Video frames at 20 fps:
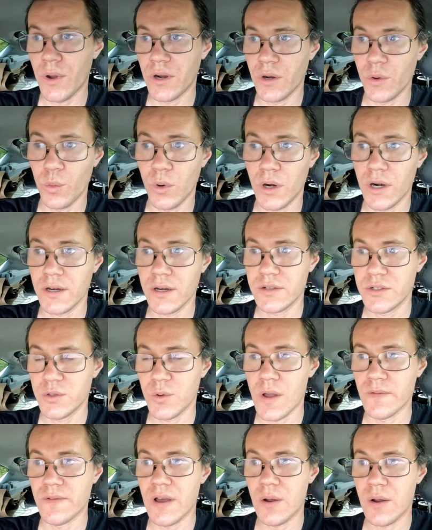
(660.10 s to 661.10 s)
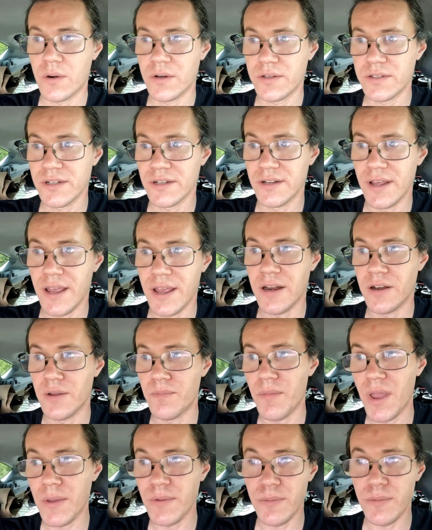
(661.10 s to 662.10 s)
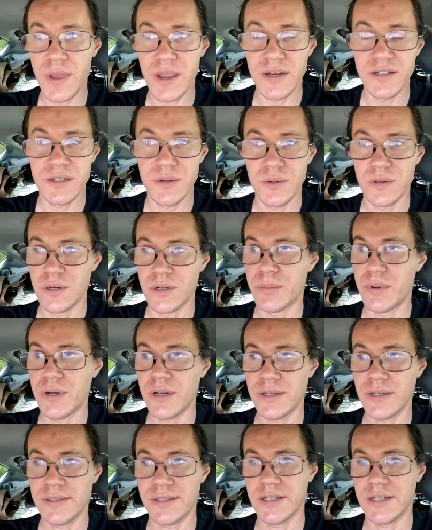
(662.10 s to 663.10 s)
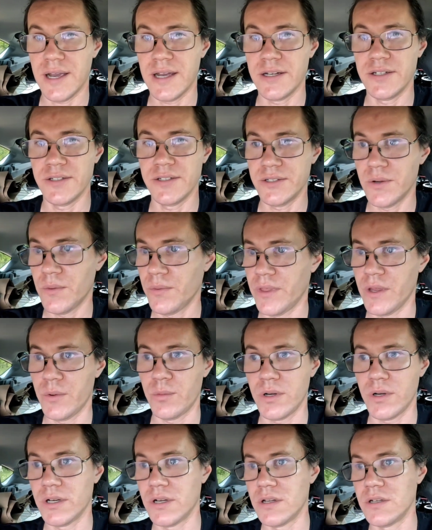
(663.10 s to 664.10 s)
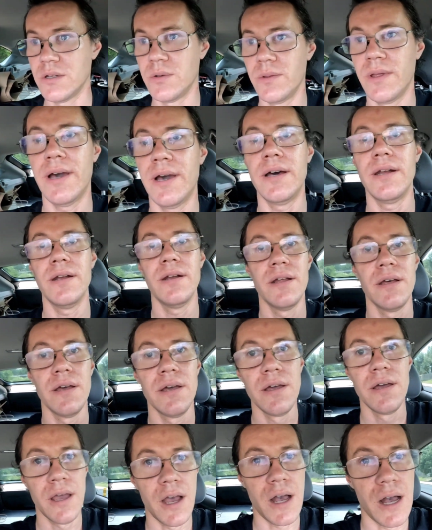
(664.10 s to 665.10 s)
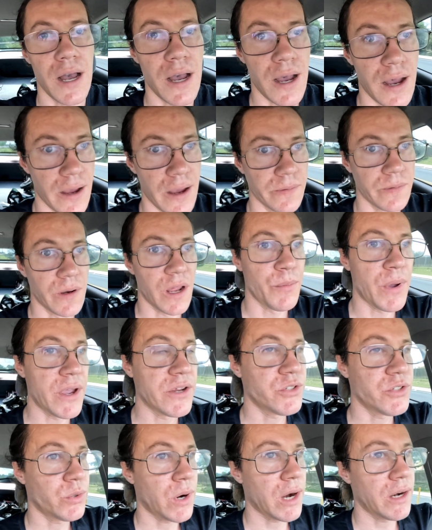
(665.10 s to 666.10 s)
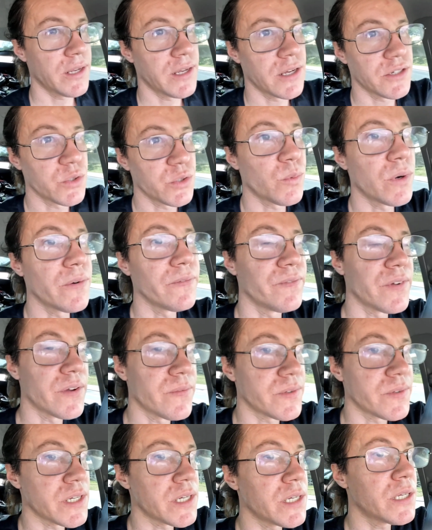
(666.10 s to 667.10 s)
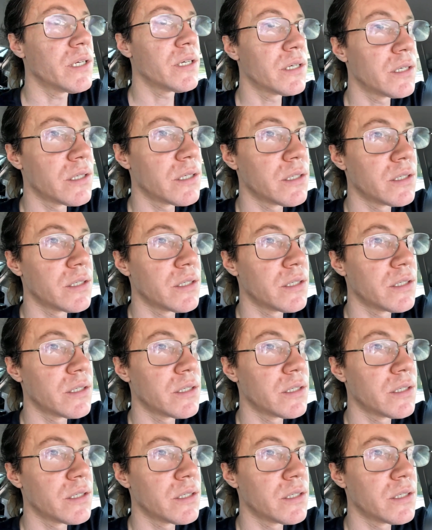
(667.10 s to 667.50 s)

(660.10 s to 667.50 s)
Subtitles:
I want to work 12 hours today to maybe make $200. I just don't think we're gonna do that. I might try to get to 150.